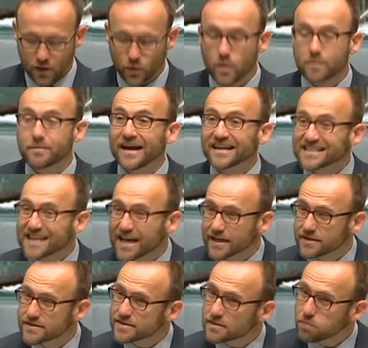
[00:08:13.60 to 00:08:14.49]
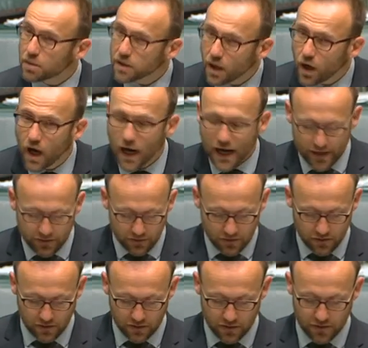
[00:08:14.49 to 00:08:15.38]
we maintain supply
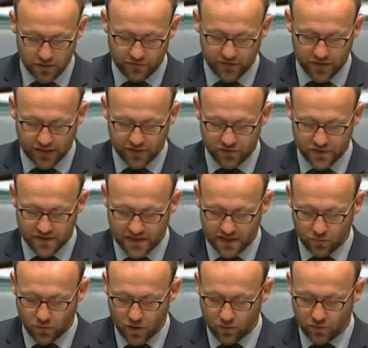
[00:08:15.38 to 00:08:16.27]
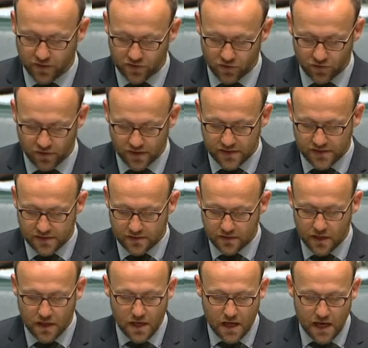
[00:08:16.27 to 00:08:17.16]
of electricity while we do
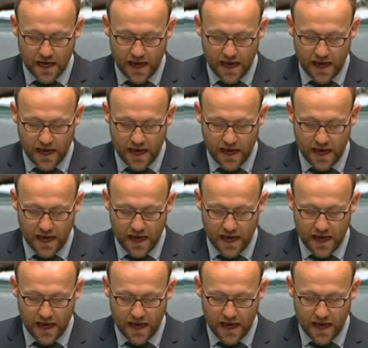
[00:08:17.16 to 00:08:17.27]
this,